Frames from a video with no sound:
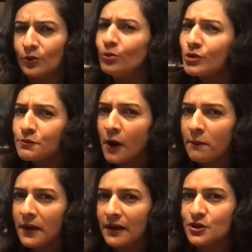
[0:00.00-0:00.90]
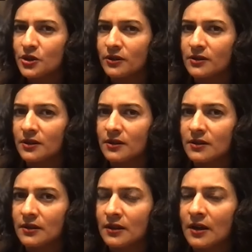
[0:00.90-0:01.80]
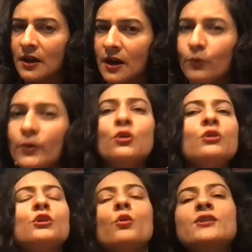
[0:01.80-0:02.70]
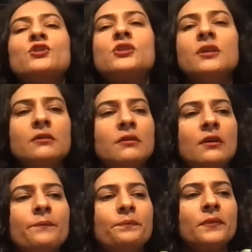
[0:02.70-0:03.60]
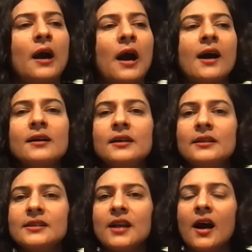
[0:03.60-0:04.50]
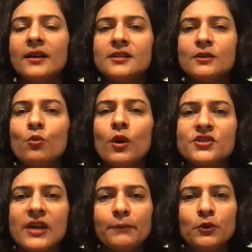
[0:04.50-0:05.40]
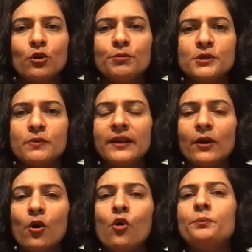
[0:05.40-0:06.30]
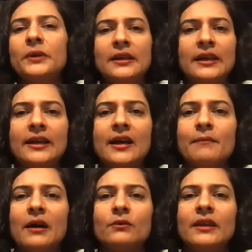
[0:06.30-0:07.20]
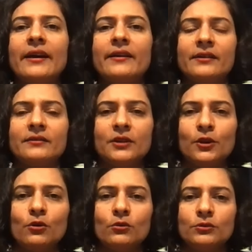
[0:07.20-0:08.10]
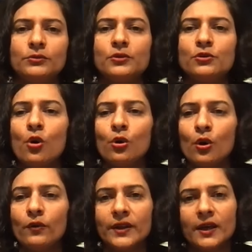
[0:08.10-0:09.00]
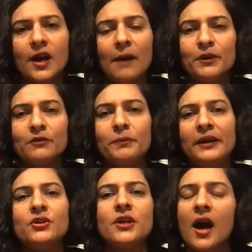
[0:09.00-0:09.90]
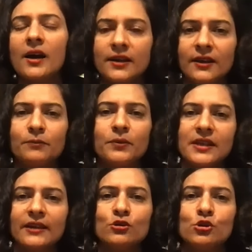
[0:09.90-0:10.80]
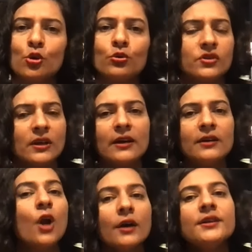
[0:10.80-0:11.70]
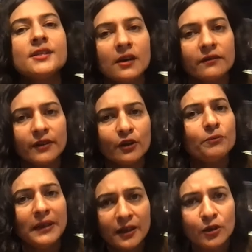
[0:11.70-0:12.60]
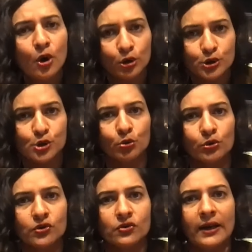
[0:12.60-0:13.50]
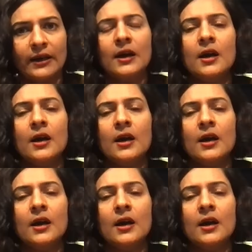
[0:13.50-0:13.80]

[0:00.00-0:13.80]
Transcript: Whose pop culture is it? We don't question uncles and aunts in WhatsApp groups when they openly come out there and, you know, roll over the carpet of patriarchy and present jokes that are not deserving of being called jokes, right?